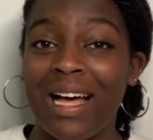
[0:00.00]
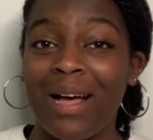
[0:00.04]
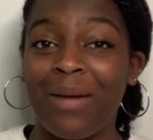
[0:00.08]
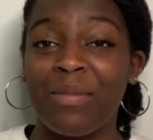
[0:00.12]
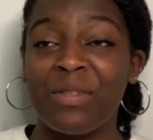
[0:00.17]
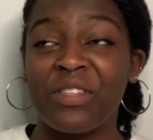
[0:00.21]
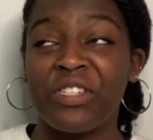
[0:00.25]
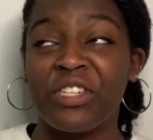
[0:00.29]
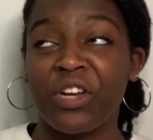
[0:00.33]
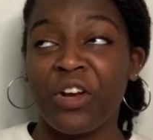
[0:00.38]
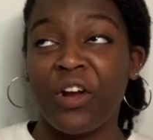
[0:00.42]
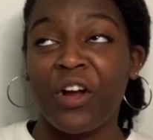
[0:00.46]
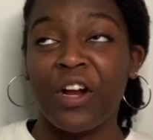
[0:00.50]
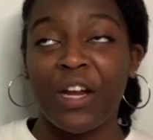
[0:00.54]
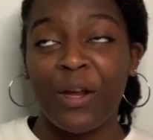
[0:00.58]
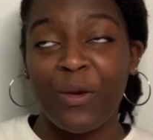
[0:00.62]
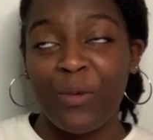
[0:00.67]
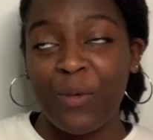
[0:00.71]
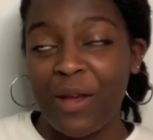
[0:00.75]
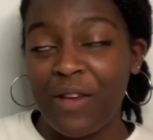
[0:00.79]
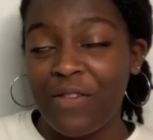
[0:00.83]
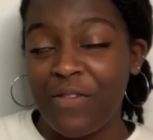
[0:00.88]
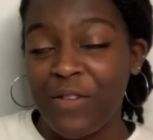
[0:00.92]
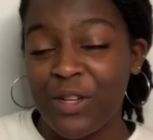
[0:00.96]
Sigourney
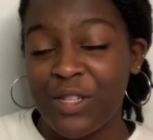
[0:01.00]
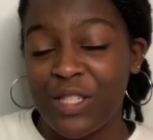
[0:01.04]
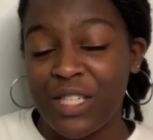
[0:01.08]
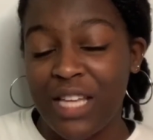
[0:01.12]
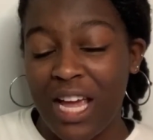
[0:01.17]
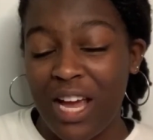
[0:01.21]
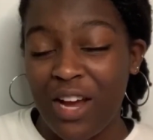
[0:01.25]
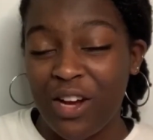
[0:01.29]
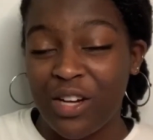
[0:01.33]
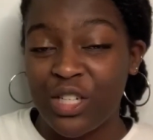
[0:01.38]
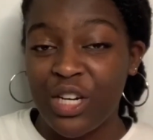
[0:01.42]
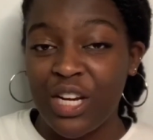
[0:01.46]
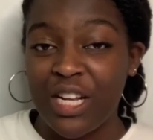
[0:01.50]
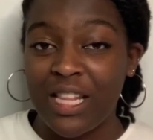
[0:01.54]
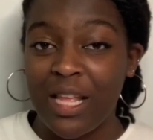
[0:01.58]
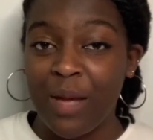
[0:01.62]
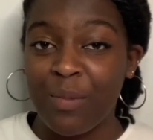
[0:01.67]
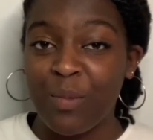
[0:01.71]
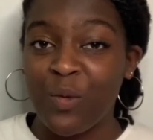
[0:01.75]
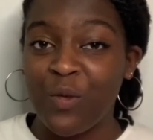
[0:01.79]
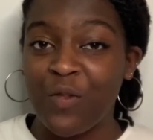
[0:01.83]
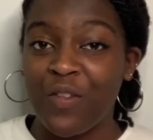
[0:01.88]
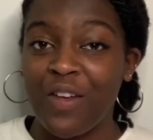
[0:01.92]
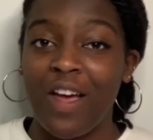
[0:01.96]
Weaver's character in
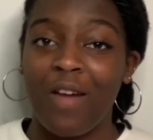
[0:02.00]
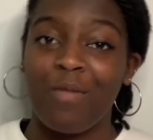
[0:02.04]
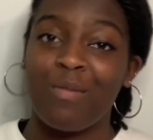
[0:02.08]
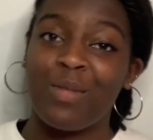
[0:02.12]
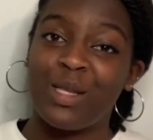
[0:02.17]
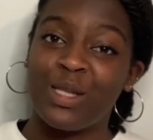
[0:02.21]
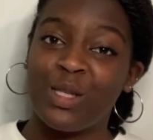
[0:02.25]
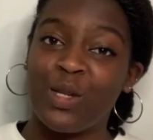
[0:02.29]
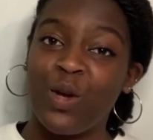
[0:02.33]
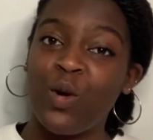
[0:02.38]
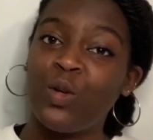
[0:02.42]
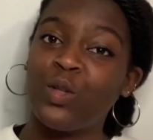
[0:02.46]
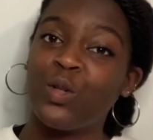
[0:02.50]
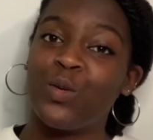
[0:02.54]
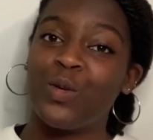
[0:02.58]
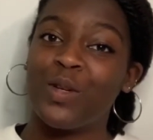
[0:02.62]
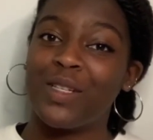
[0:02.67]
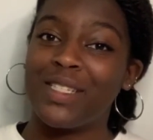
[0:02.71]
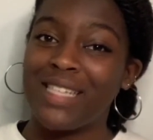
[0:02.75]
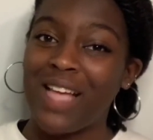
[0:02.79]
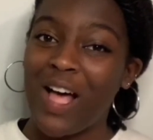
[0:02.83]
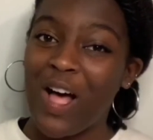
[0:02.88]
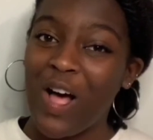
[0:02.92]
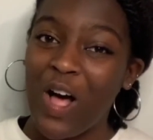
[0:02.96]
that movie, I've been told,
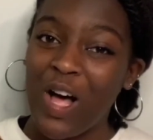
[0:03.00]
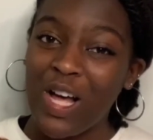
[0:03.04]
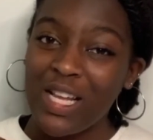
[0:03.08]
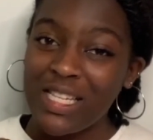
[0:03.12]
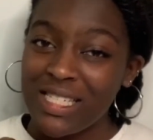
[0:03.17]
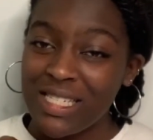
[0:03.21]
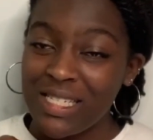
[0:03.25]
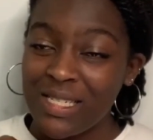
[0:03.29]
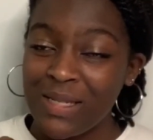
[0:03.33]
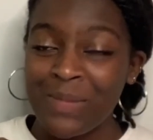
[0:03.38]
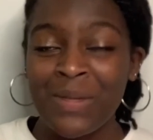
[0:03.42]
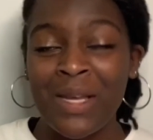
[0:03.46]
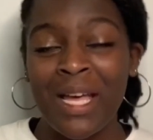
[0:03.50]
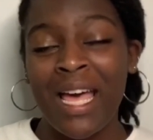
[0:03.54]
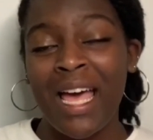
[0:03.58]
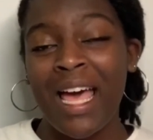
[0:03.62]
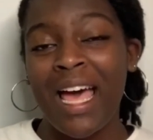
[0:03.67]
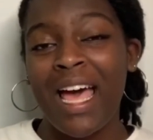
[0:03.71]
was awesome.